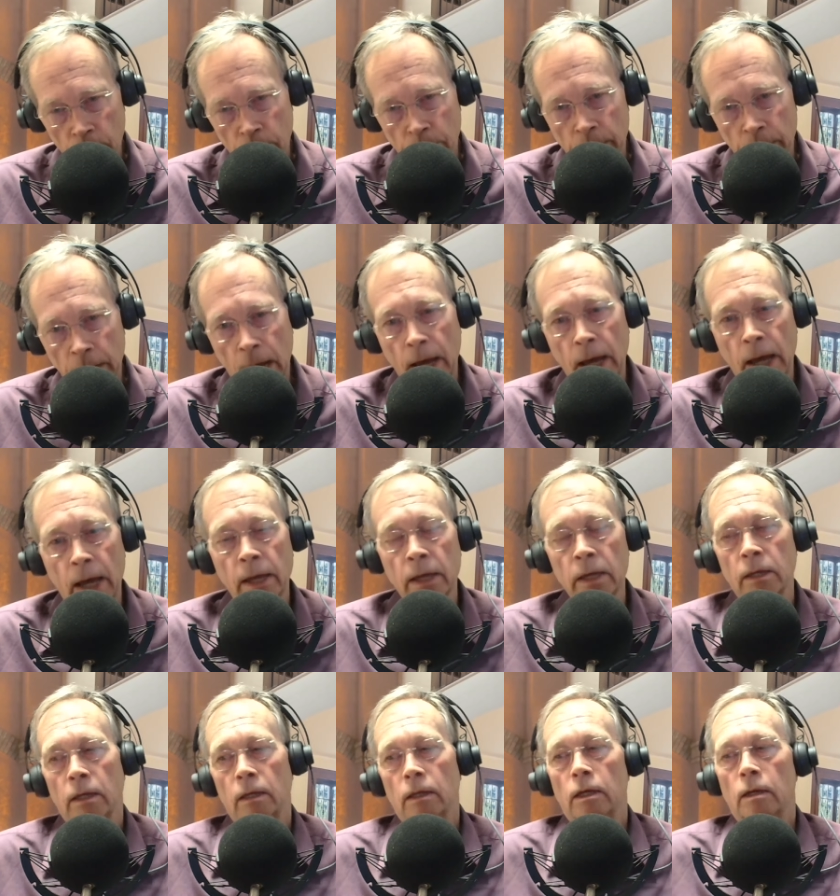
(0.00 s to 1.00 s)
But I
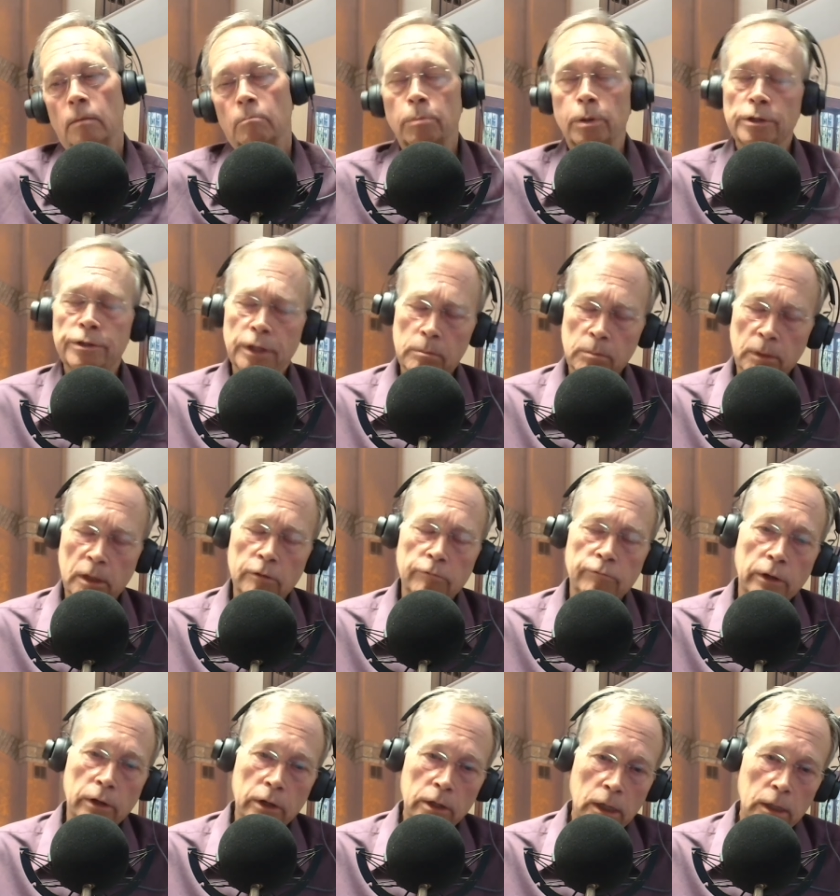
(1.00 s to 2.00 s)
put them in a
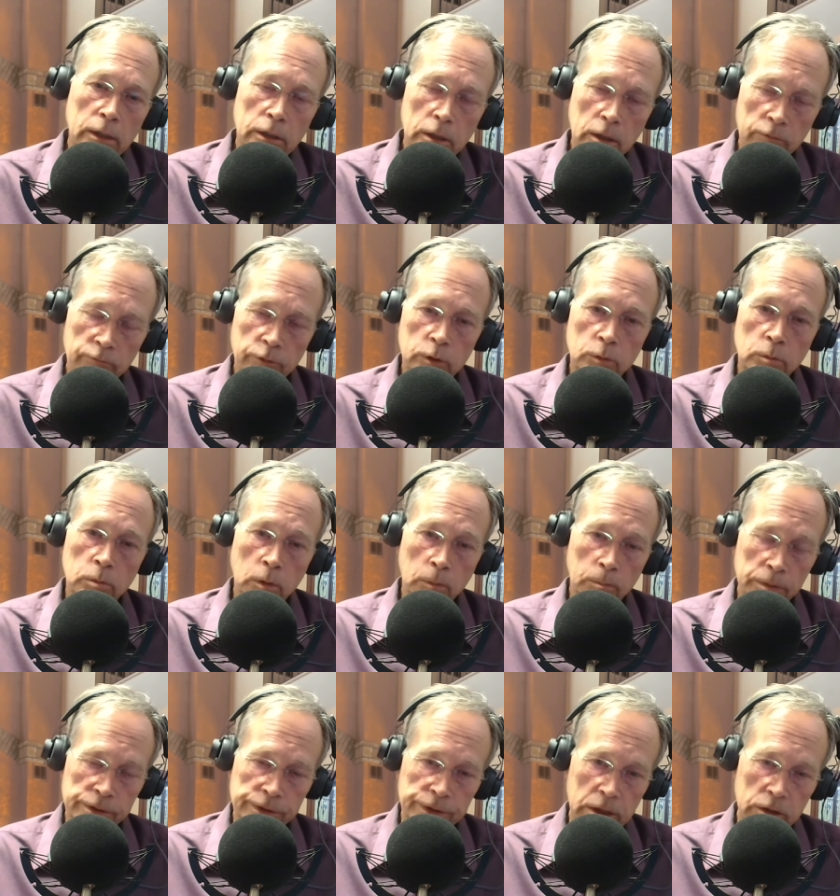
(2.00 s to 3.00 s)
very uncomfortable
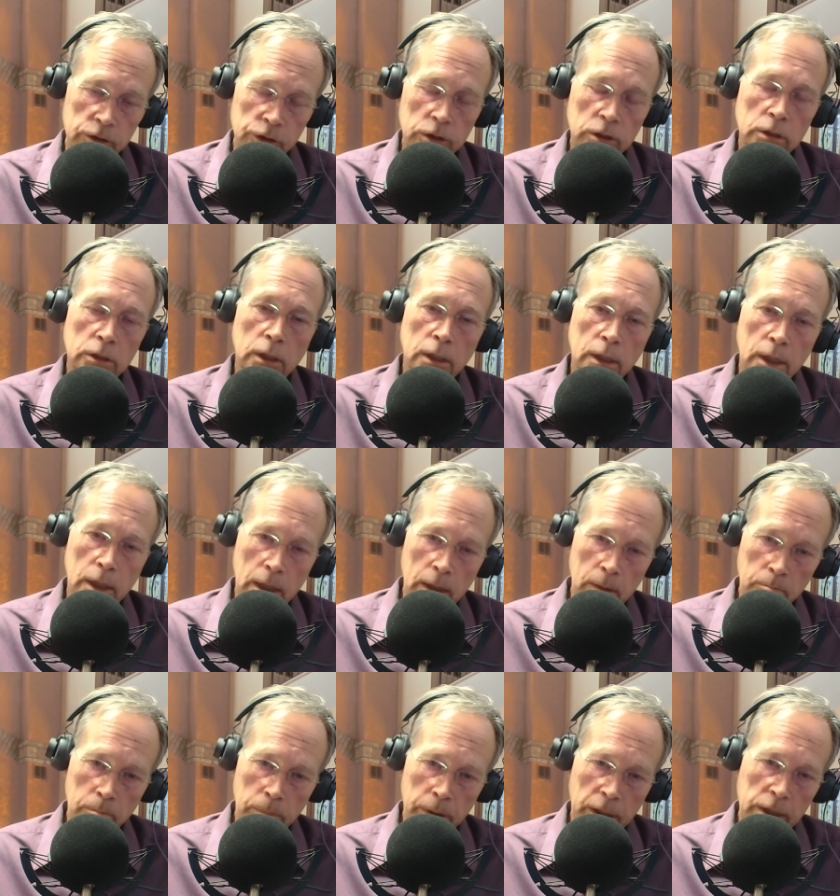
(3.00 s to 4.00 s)
position
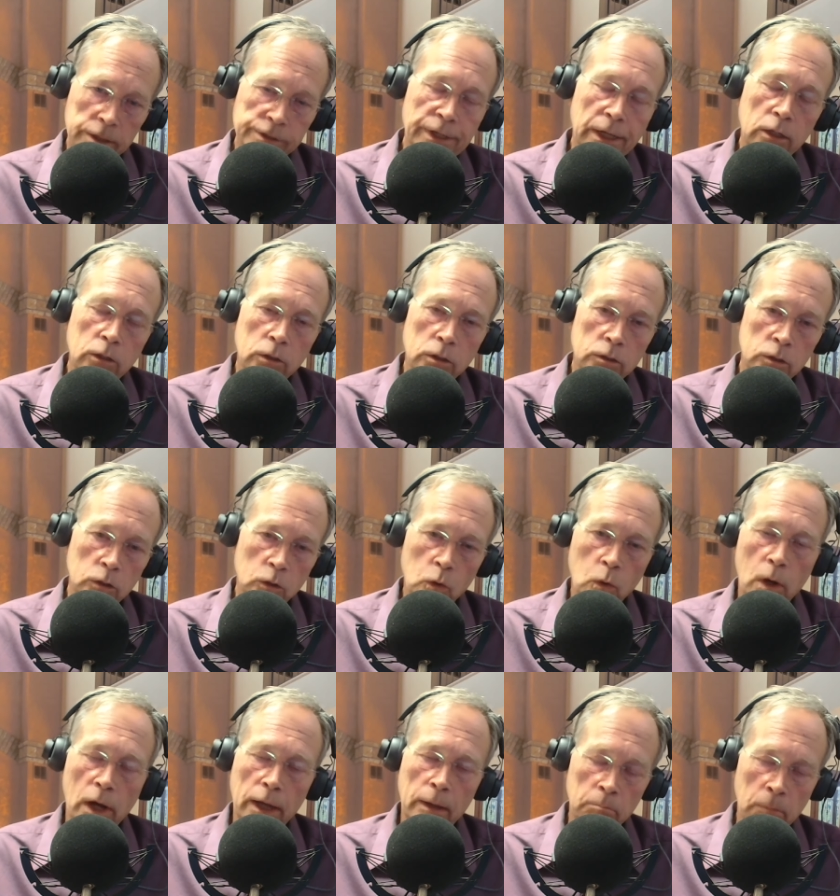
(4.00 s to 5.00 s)
because I couldn't
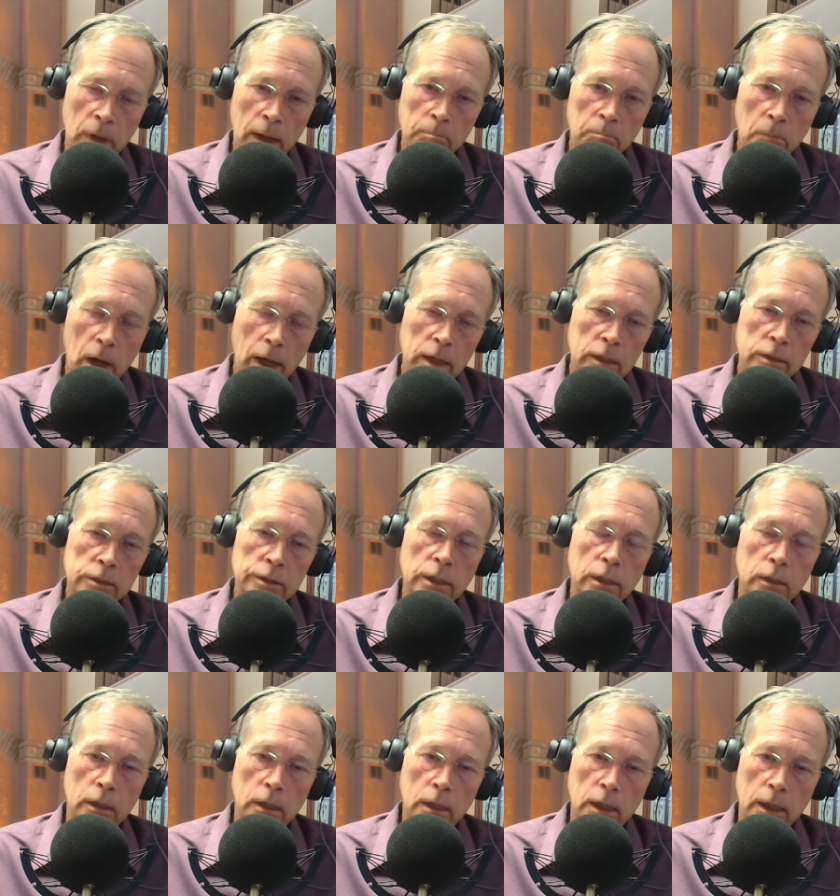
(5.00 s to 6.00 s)
quiet my mind
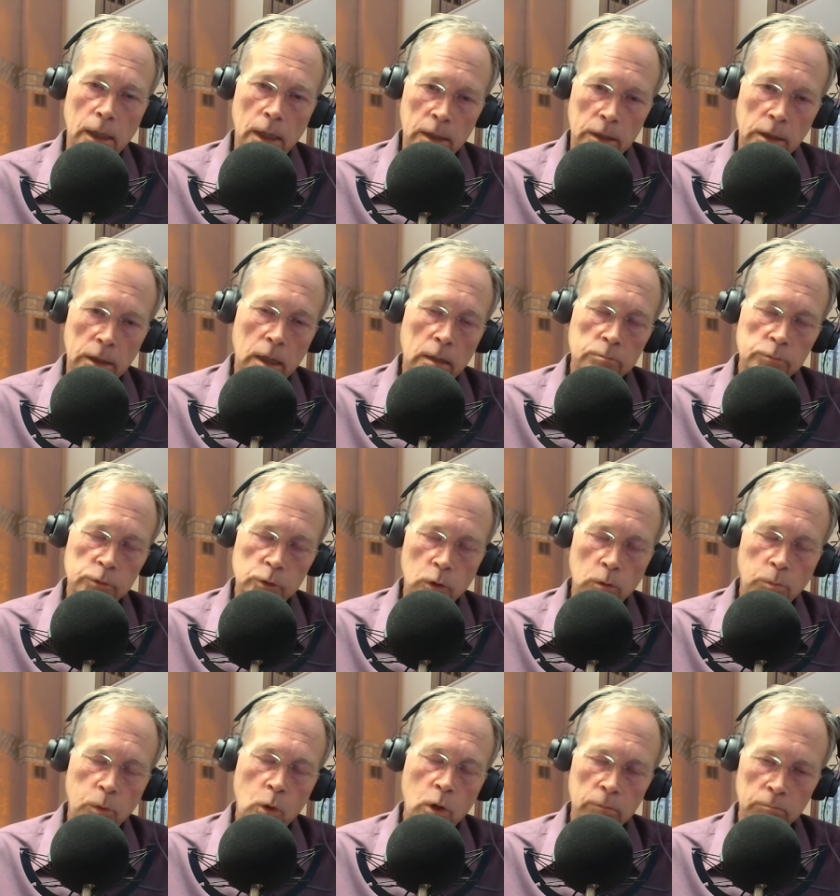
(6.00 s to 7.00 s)
and come to a
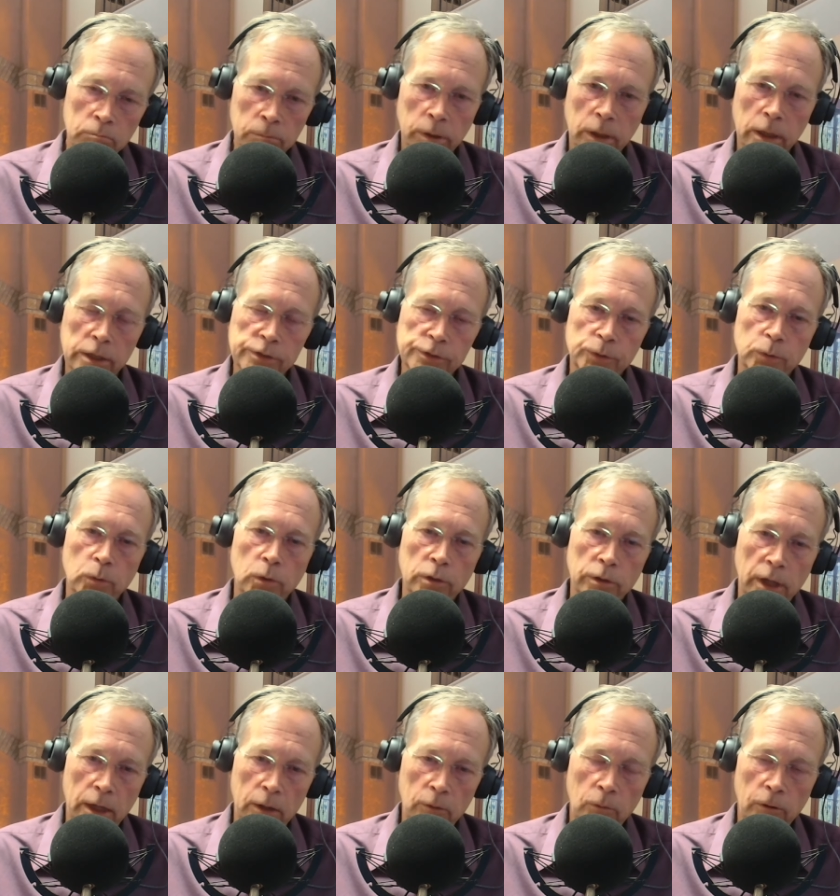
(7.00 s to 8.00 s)
point in place where
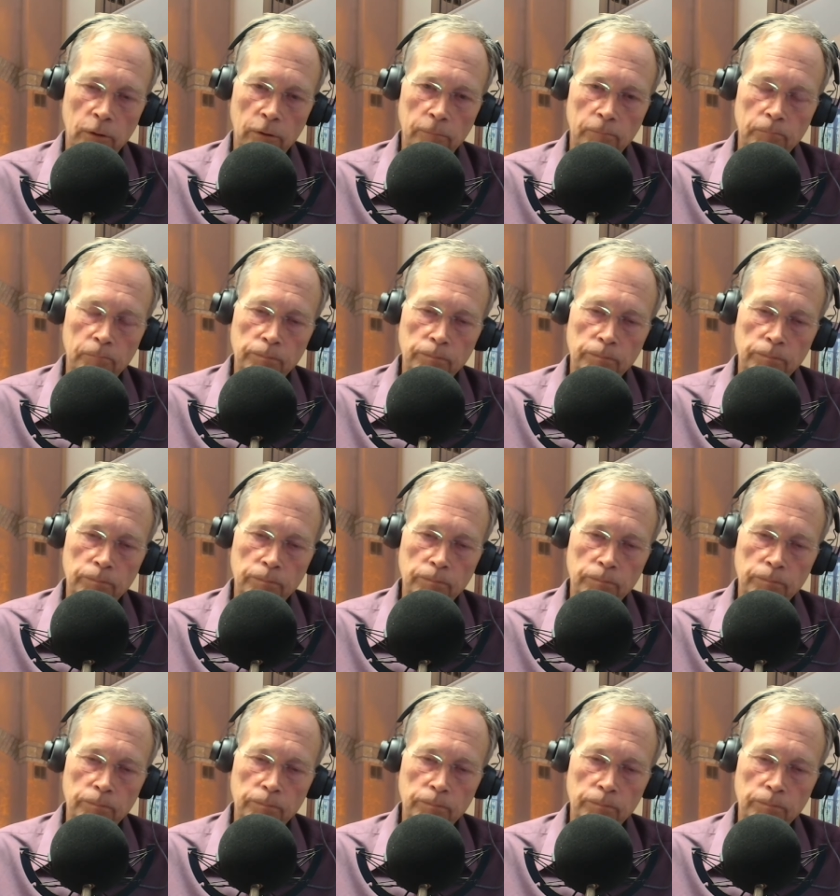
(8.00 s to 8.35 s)
they were.